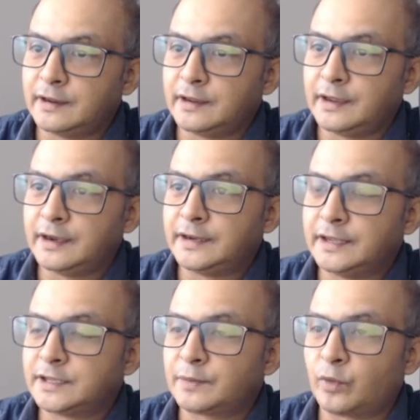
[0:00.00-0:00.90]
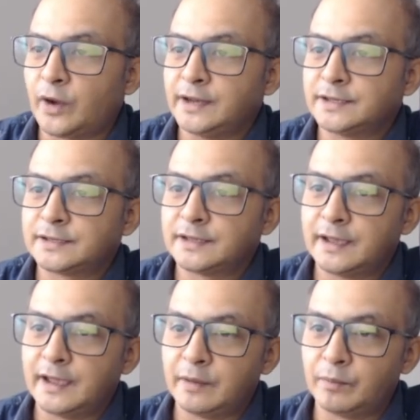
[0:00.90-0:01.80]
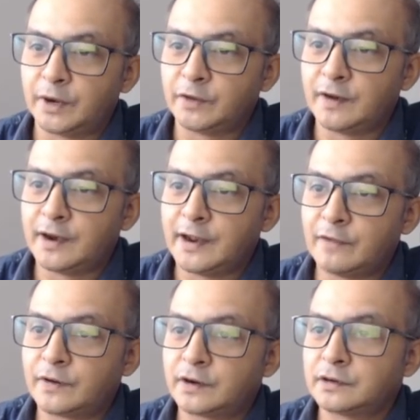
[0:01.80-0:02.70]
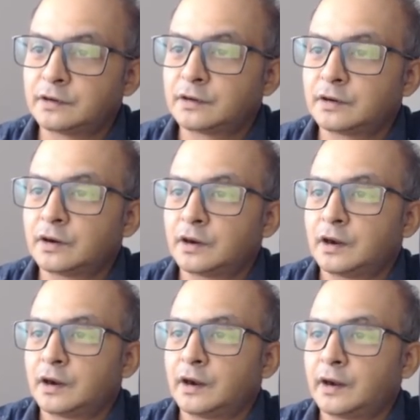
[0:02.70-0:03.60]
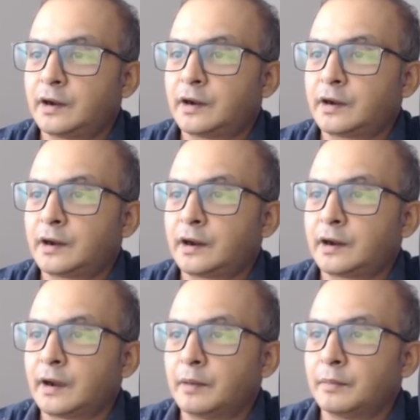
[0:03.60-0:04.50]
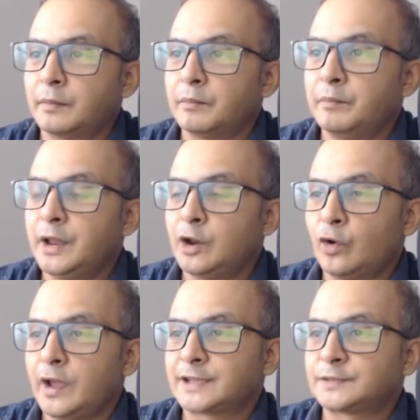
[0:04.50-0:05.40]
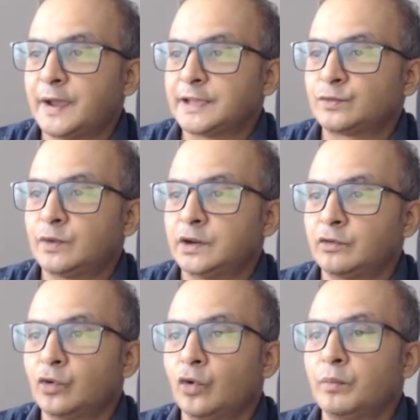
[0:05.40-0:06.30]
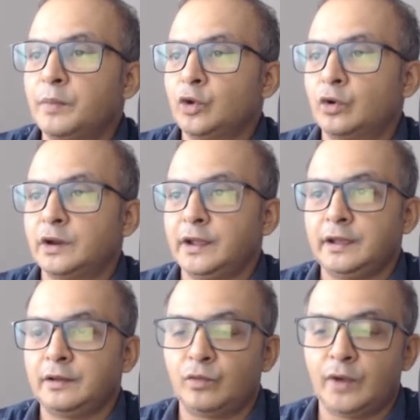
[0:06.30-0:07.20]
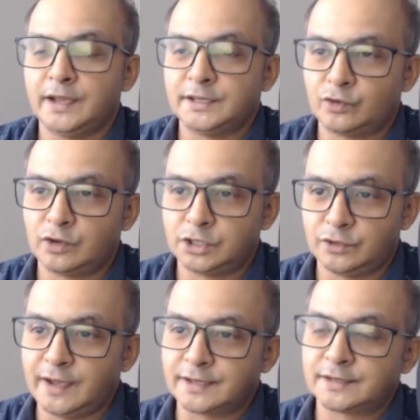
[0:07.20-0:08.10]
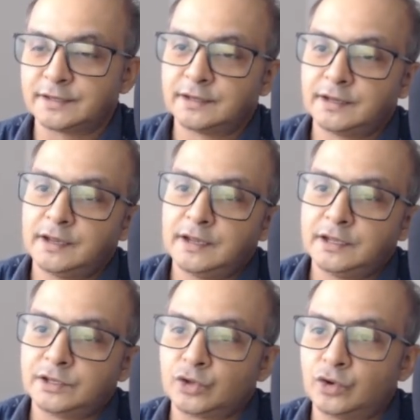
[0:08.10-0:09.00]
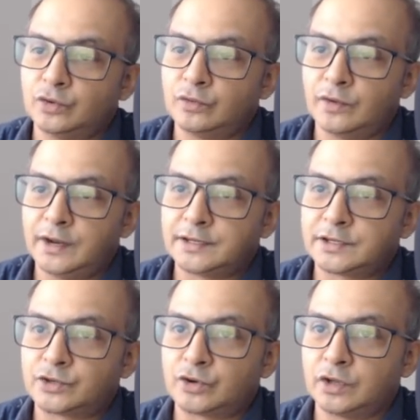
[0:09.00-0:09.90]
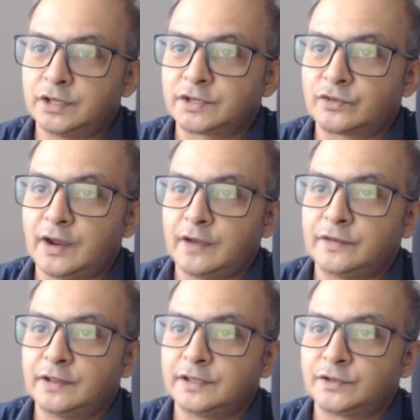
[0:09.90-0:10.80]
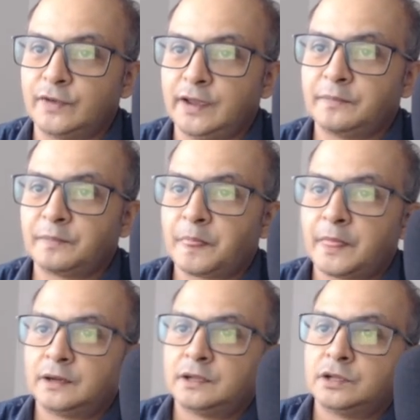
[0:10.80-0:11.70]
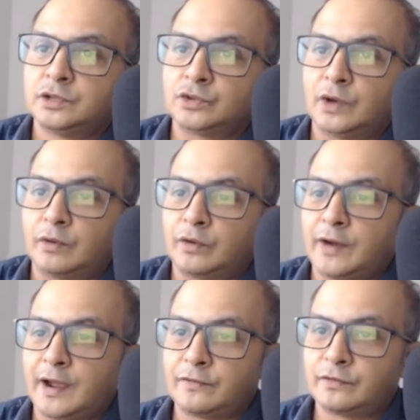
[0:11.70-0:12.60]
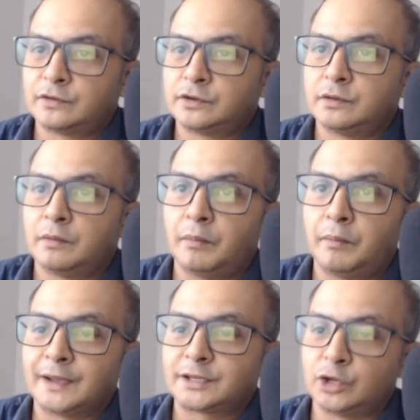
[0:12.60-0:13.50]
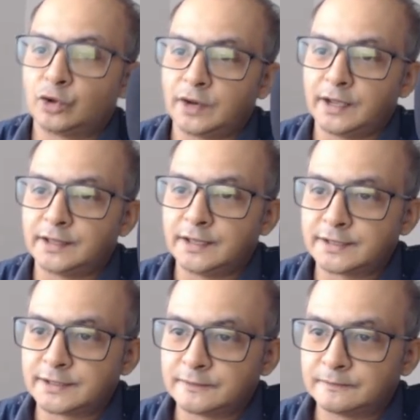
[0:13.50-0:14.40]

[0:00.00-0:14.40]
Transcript: integer points, but it will never come below x minus 1 or go beyond y is equal to x. So let us draw this graph in this way. So our graph must look like this,